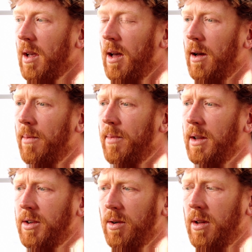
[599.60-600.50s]
Um,
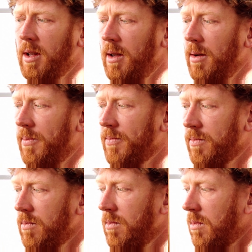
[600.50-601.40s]
internally,
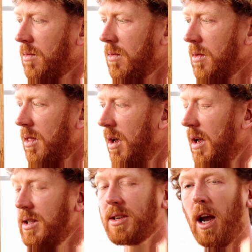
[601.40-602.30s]

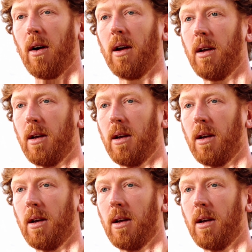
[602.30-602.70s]
it's scary.